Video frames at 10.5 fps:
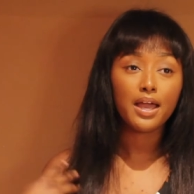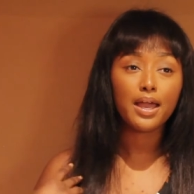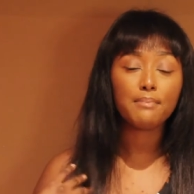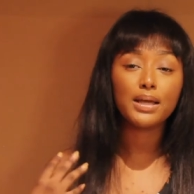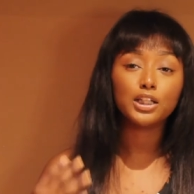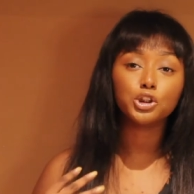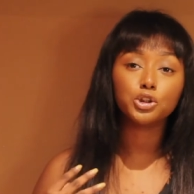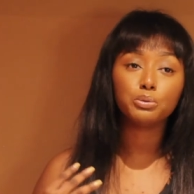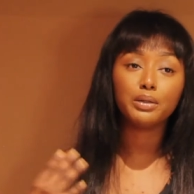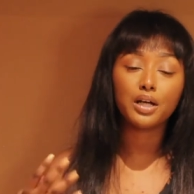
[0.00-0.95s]
it makes
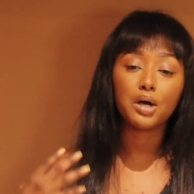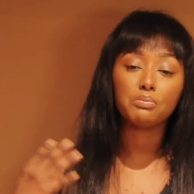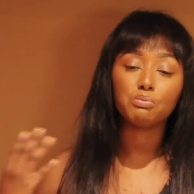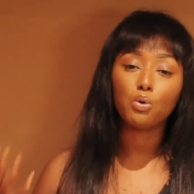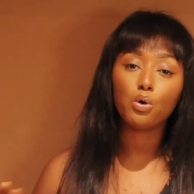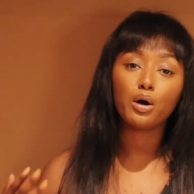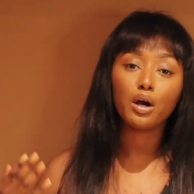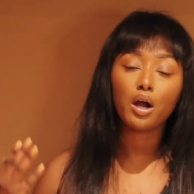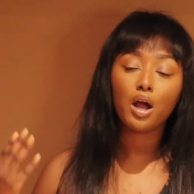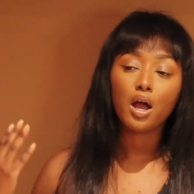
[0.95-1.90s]
you become
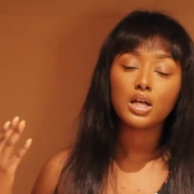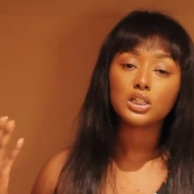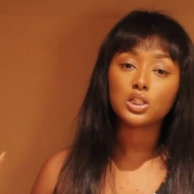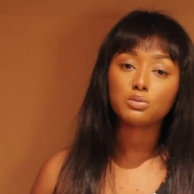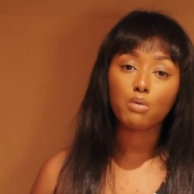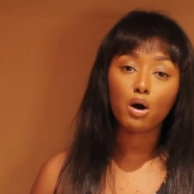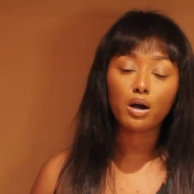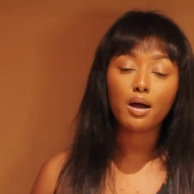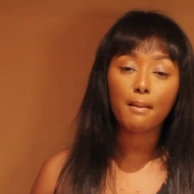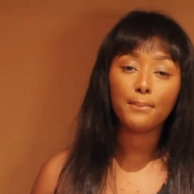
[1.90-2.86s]
more
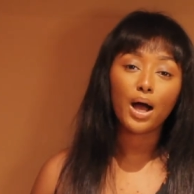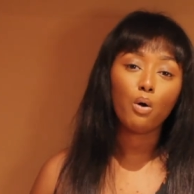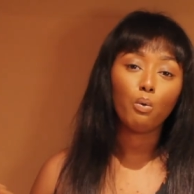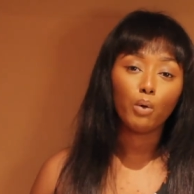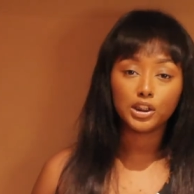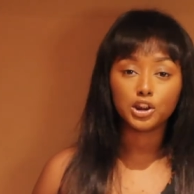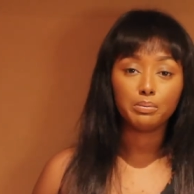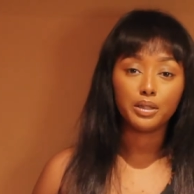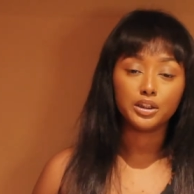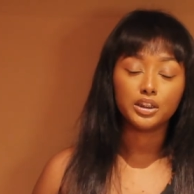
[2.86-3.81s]
smart about what
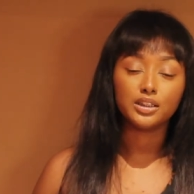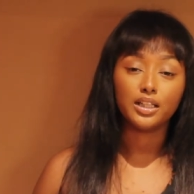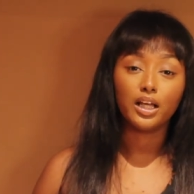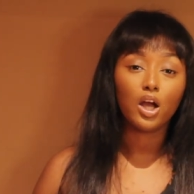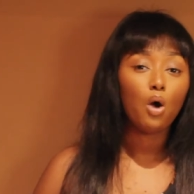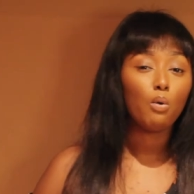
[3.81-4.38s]
you're purchasing.